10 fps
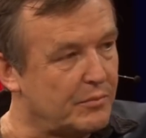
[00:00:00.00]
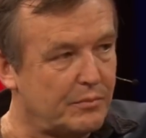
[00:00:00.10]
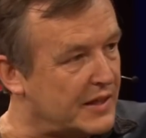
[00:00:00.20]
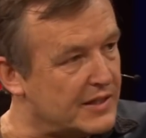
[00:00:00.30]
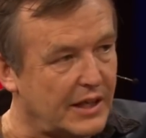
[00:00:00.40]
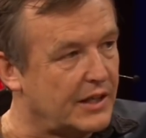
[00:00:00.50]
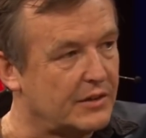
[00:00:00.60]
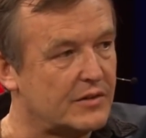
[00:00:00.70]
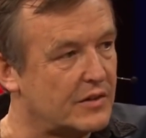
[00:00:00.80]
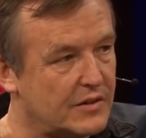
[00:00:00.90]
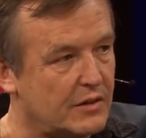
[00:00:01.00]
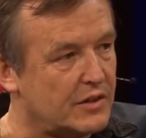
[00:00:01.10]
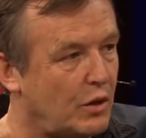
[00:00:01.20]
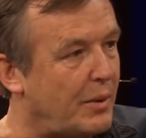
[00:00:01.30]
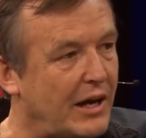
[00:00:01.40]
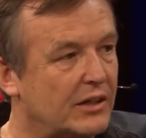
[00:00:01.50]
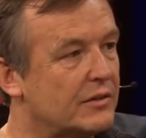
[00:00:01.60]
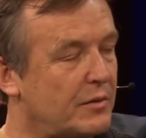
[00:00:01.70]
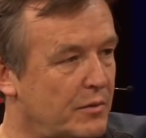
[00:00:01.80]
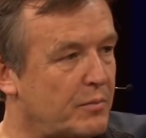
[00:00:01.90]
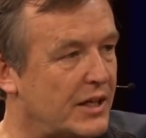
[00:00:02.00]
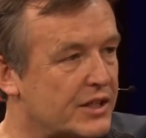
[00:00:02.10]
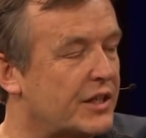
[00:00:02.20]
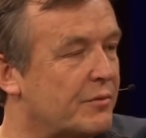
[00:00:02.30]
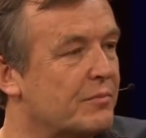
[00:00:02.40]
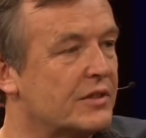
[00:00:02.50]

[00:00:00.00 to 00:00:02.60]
basically solar power, the ability to.